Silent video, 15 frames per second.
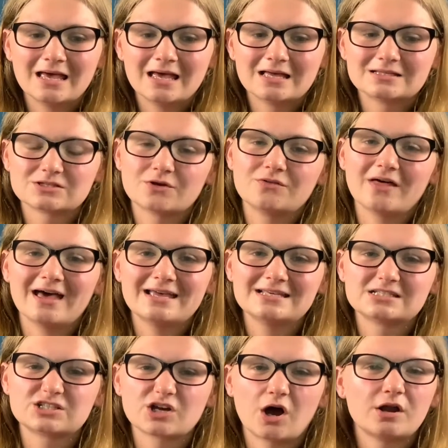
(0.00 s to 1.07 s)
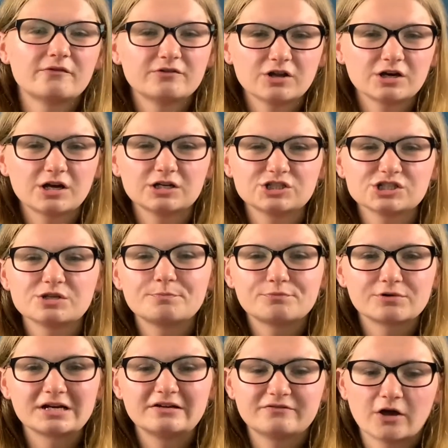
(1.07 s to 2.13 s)
So that is kind of like just a
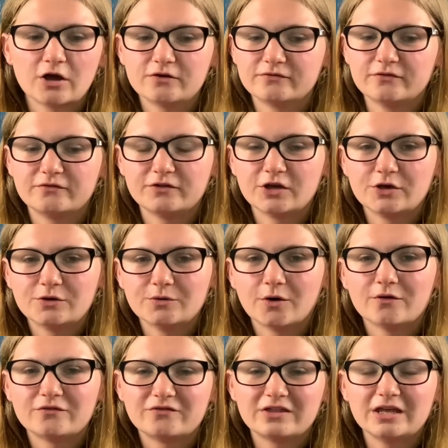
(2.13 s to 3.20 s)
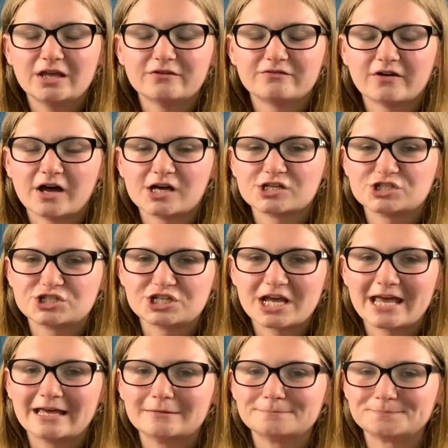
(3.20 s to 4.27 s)
brief overview of the first
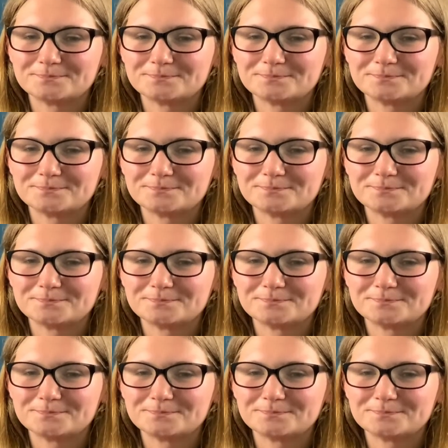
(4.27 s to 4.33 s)
year.